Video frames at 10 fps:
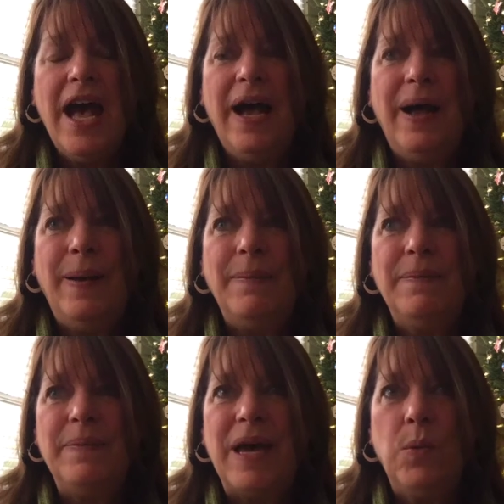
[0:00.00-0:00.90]

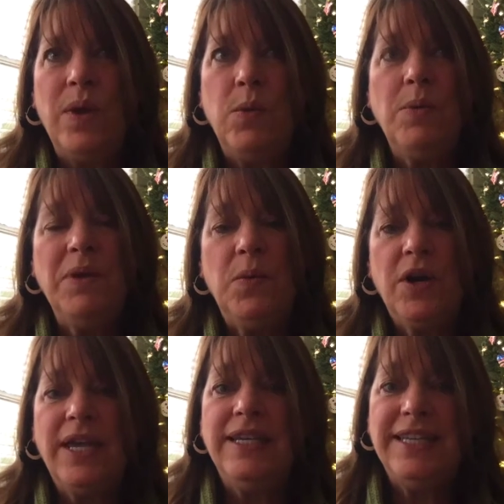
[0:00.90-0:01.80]
But we will be
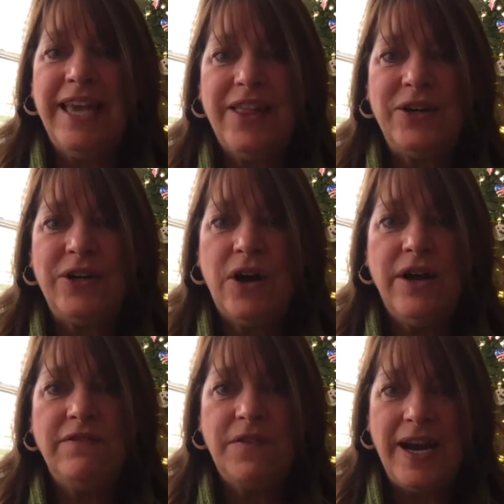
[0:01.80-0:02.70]
working together
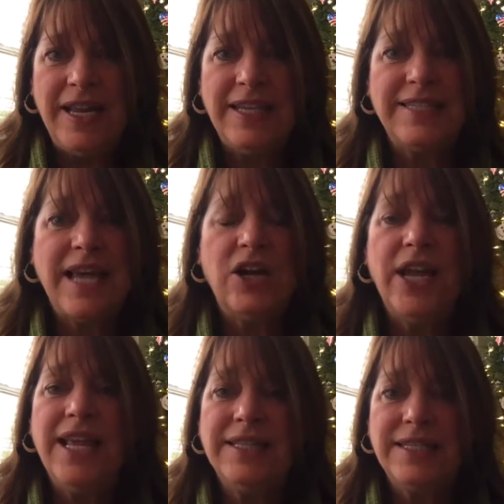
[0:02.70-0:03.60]
on Friday and
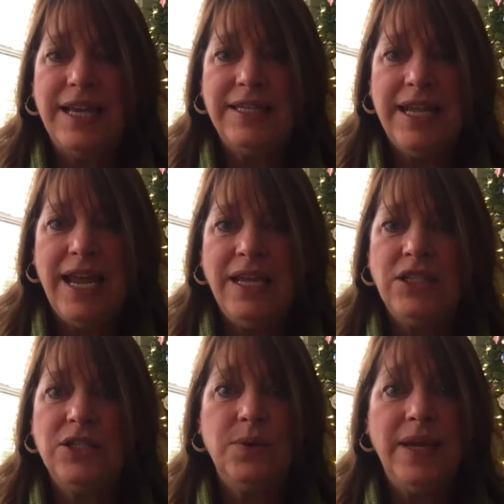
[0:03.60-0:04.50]
Saturday and Sunday,
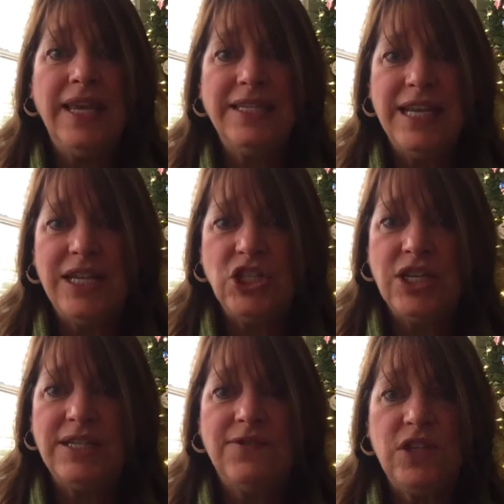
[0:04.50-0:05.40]
doing
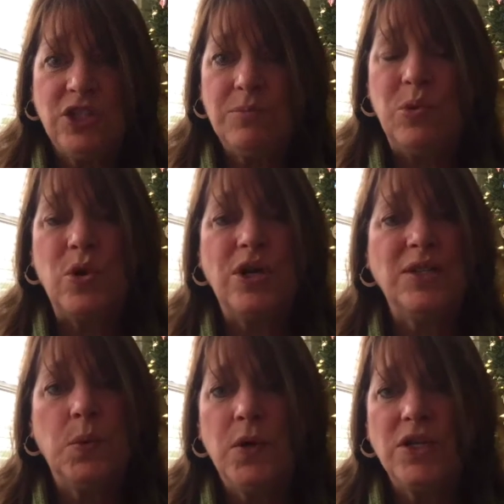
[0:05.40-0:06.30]
intentions, vision
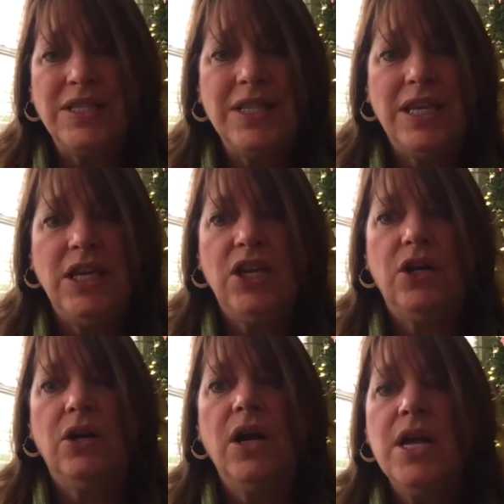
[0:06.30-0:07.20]
boards, words of the
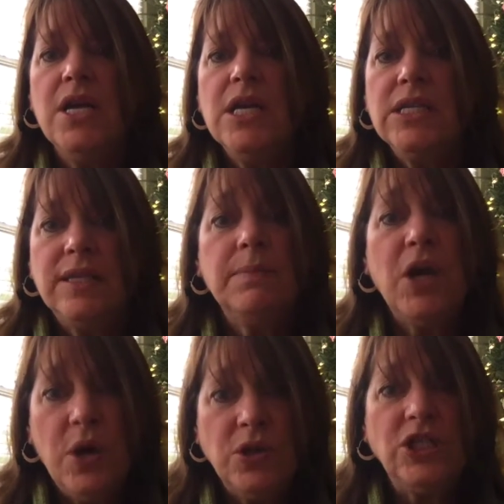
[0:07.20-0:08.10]
year, some
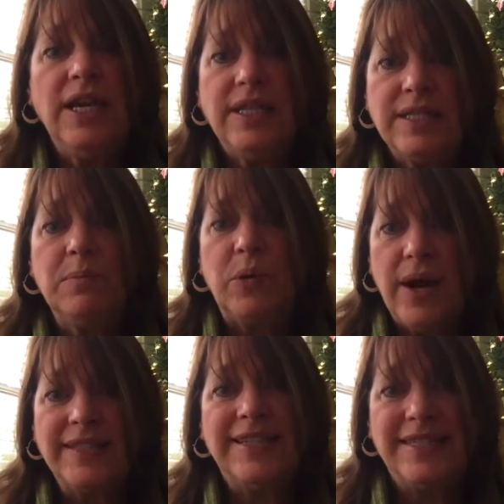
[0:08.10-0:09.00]
coaching and some
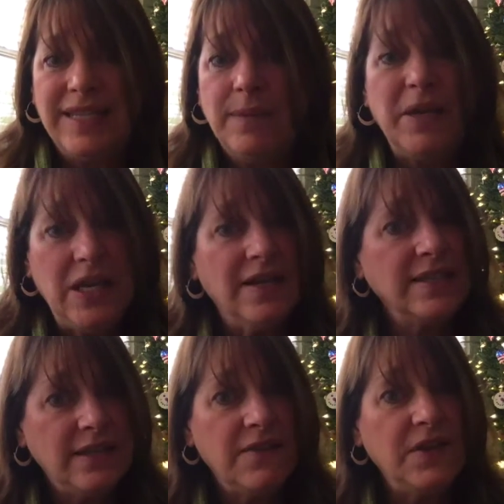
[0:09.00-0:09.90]
processing, because
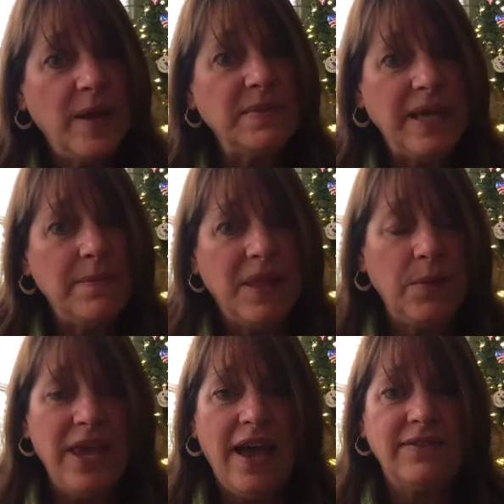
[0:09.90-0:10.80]
stuff comes up that
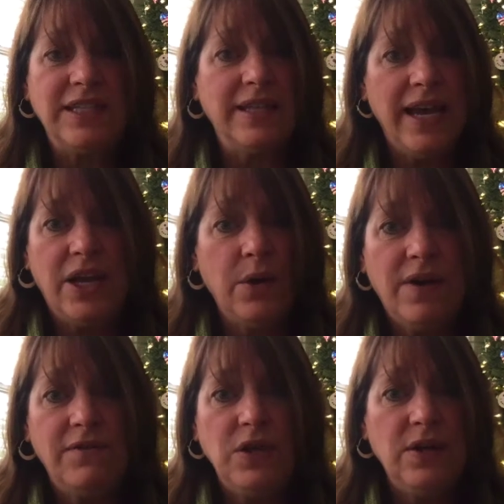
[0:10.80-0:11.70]
we have to let go
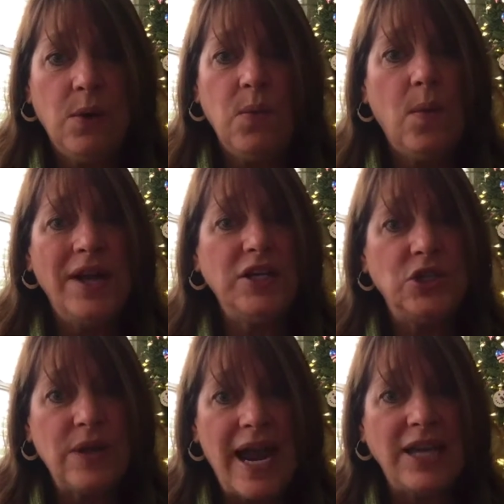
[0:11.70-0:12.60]
of. You don't want to
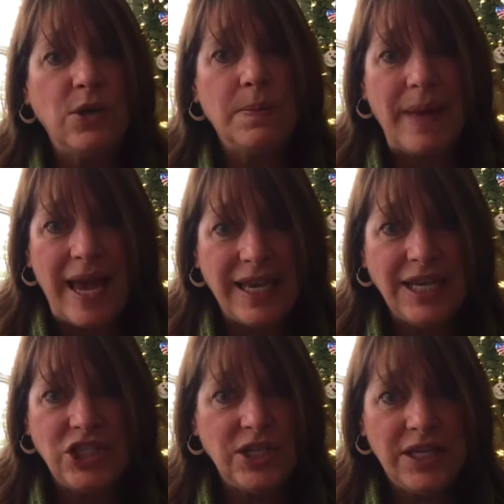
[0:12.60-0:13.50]
drag your
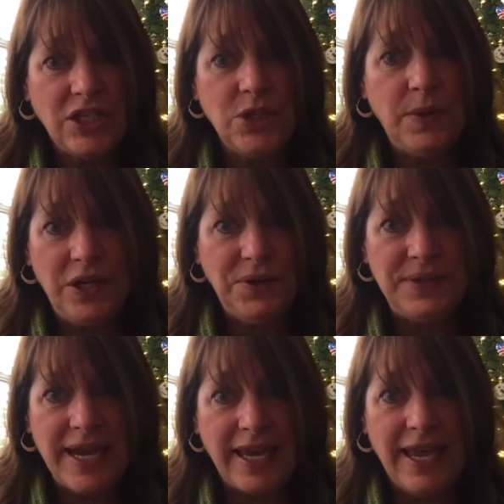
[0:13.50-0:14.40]
baggage into a new
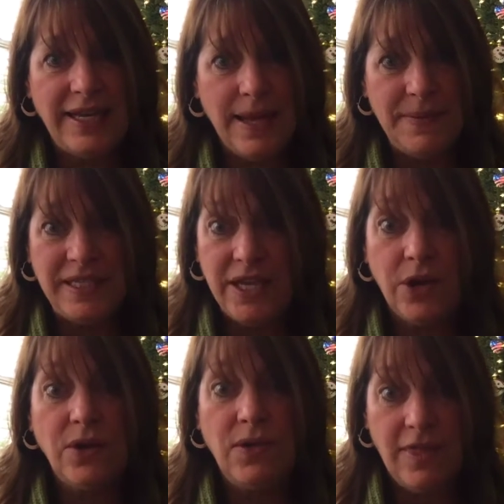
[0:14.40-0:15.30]
decade. Let me
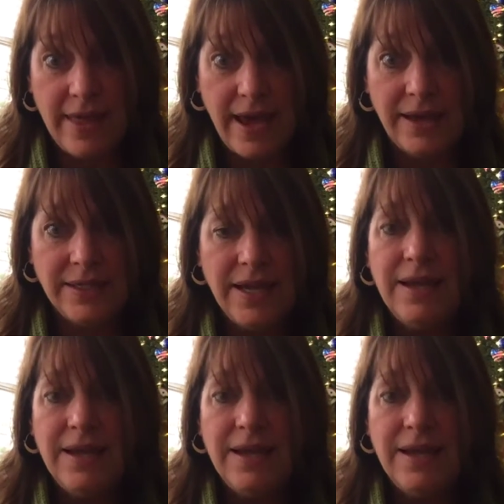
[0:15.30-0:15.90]
tell you that.